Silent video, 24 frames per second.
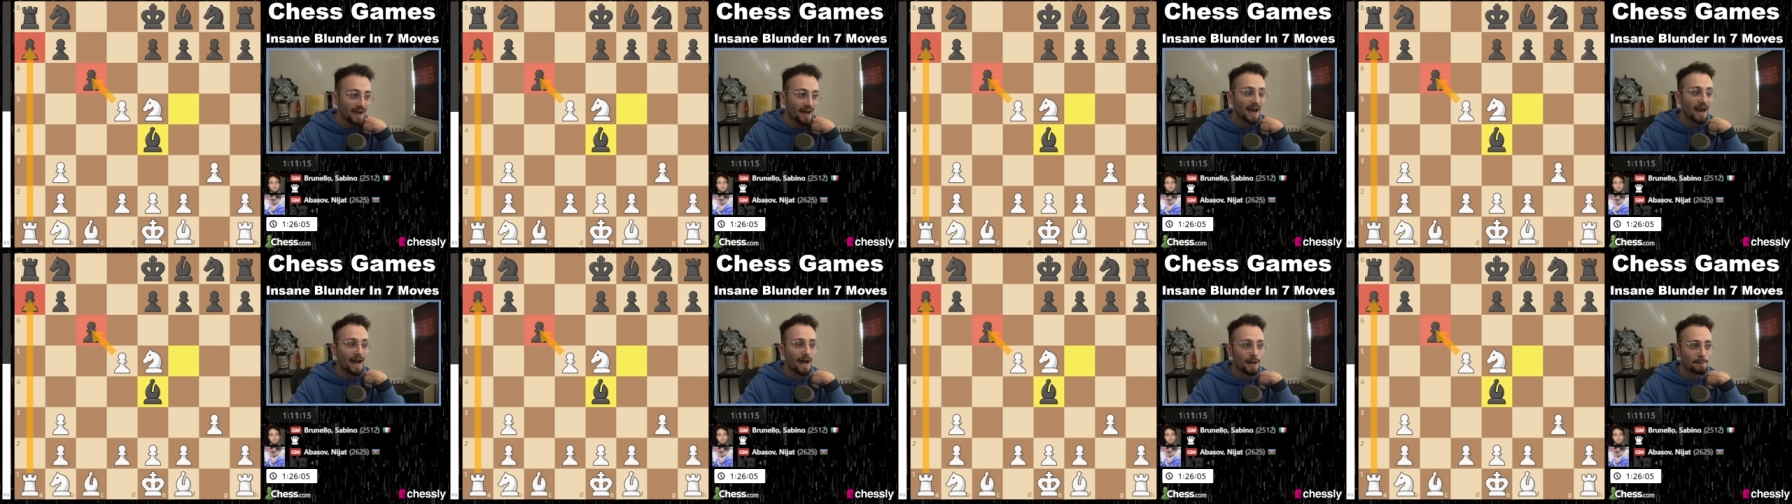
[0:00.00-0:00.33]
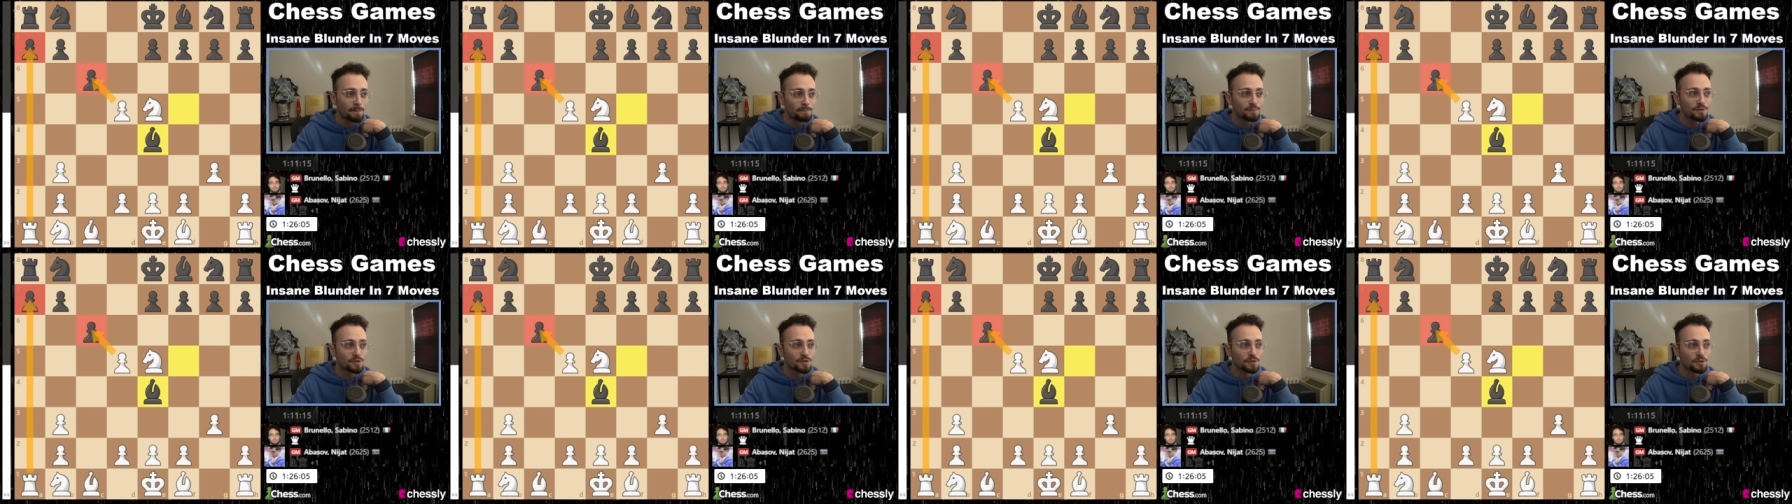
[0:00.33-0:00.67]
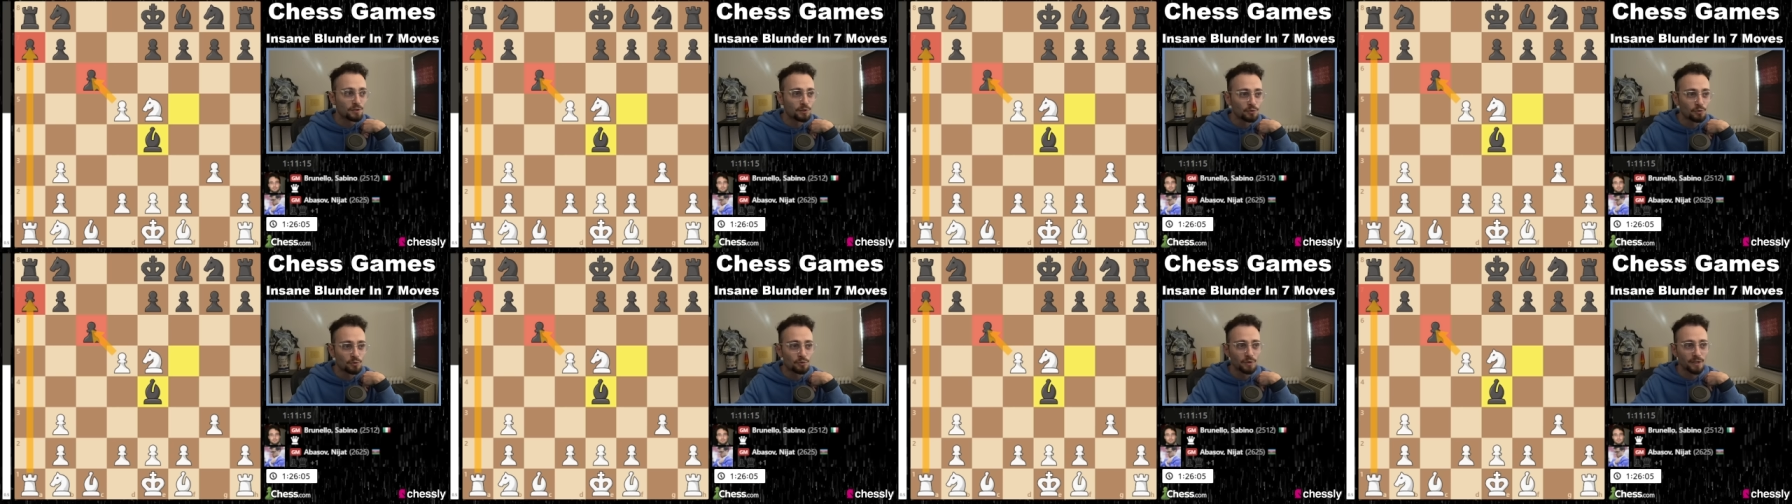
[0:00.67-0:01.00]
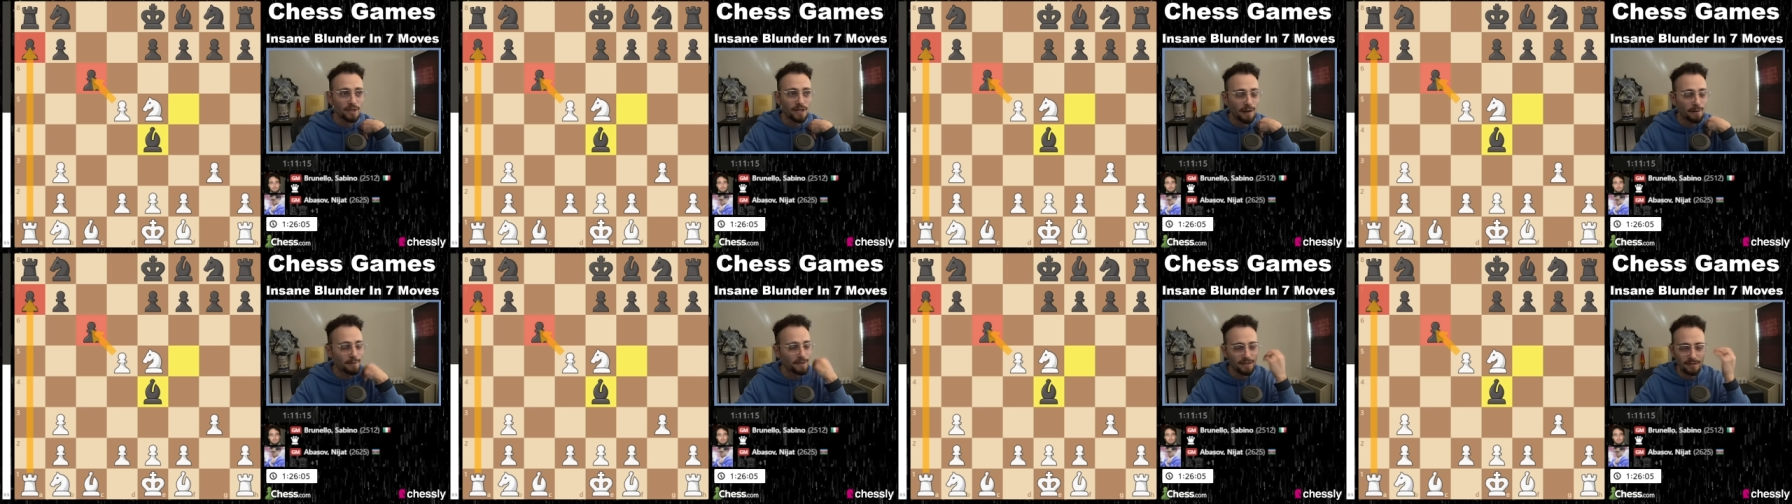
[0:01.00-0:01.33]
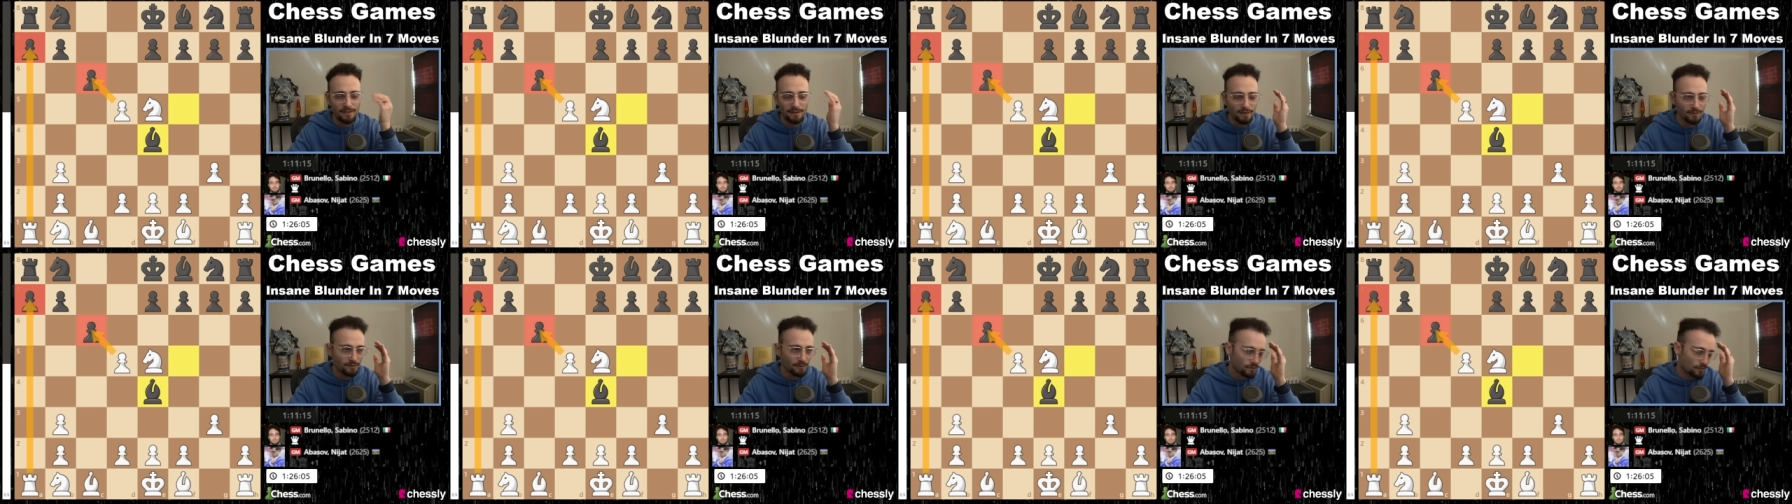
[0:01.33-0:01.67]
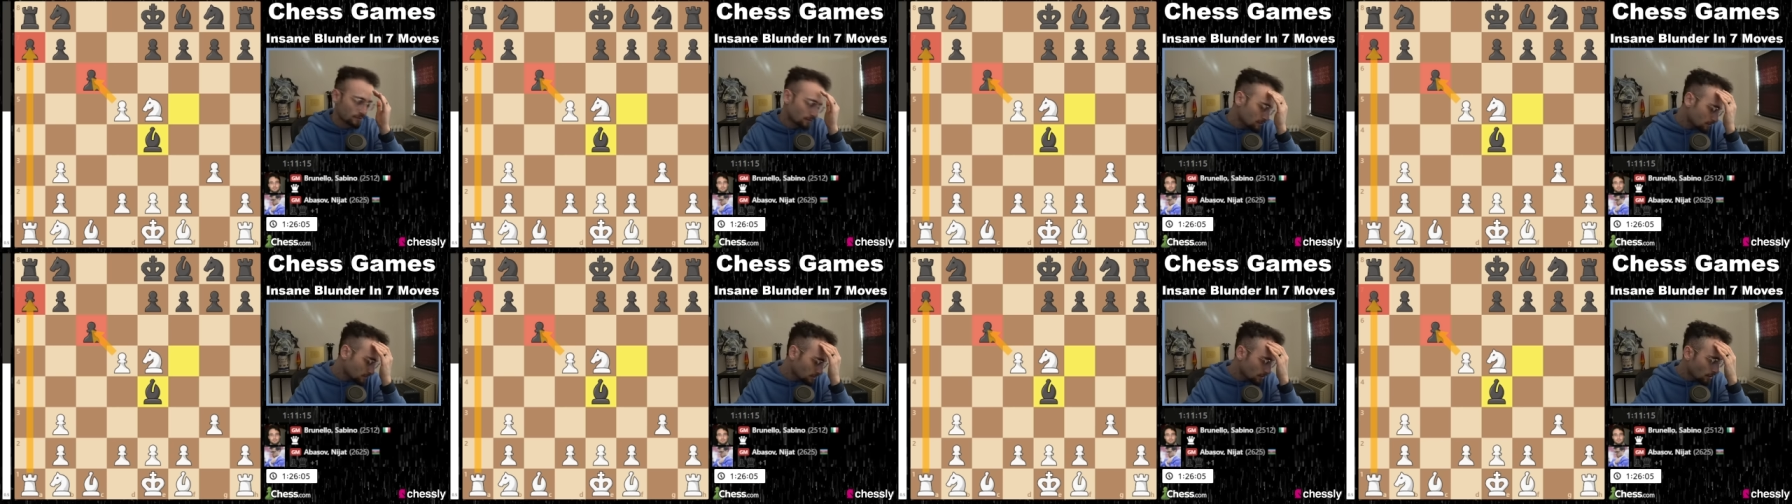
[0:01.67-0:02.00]
Absolutely. I mean,
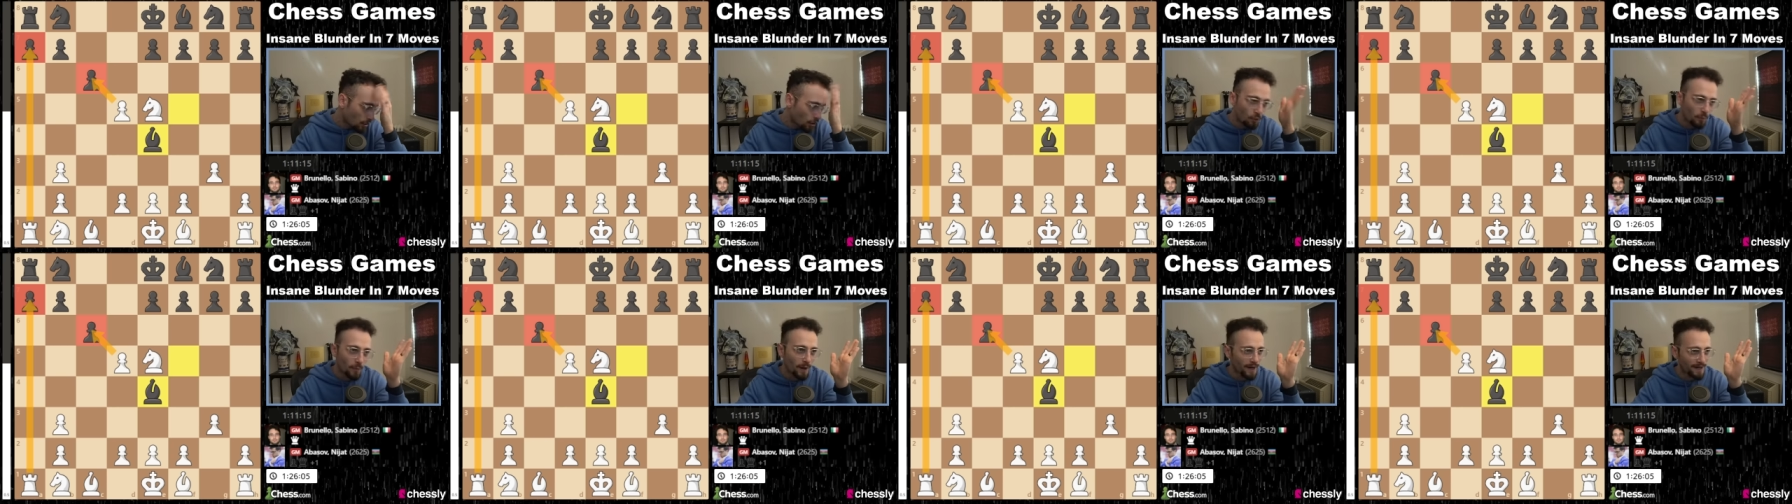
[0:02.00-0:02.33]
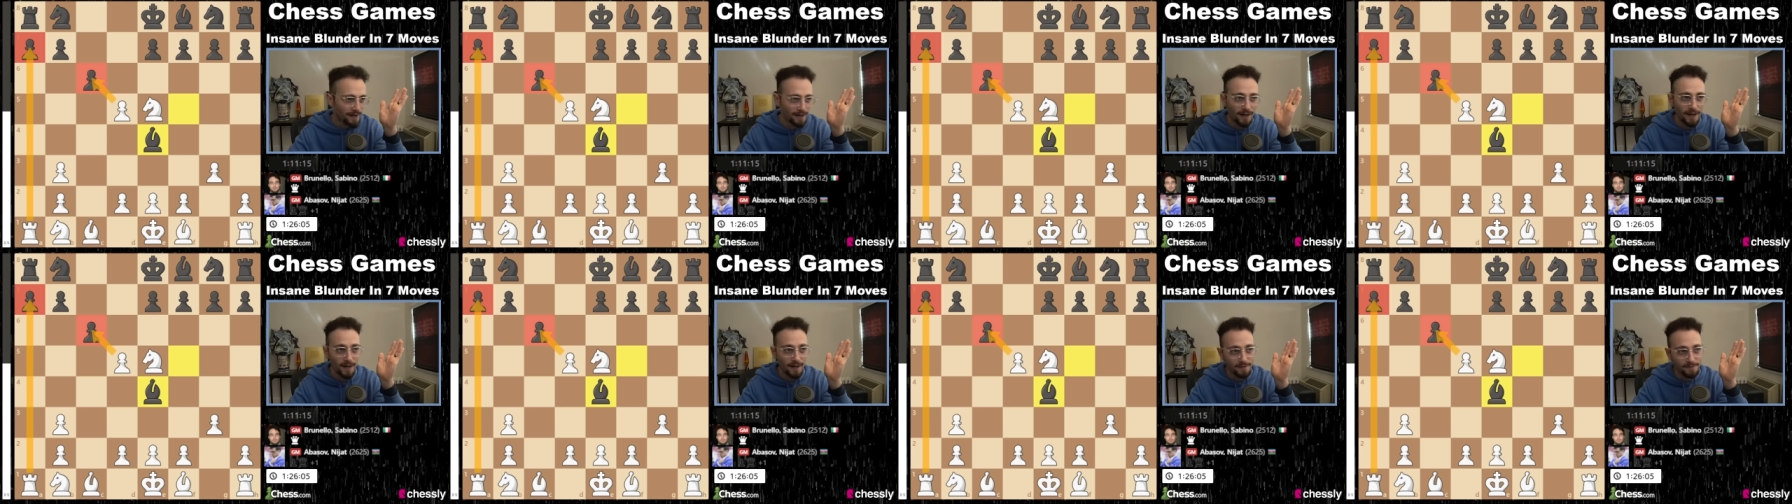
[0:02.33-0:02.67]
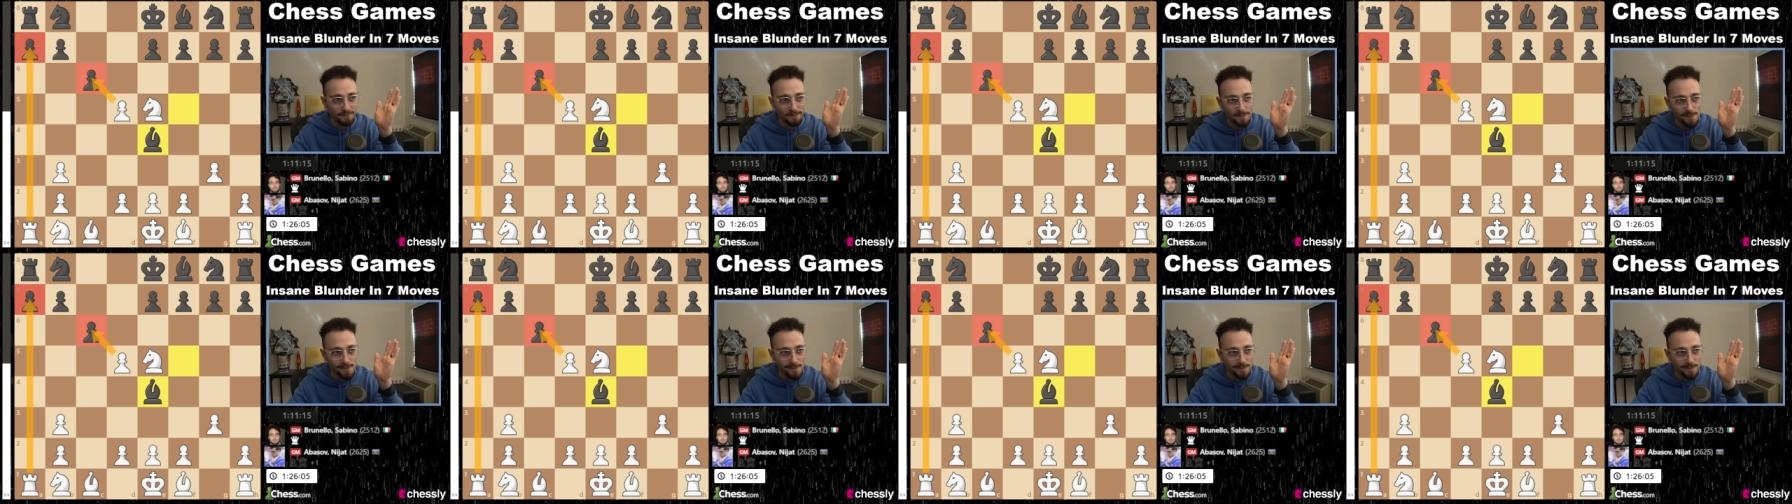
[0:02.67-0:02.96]
oh my God.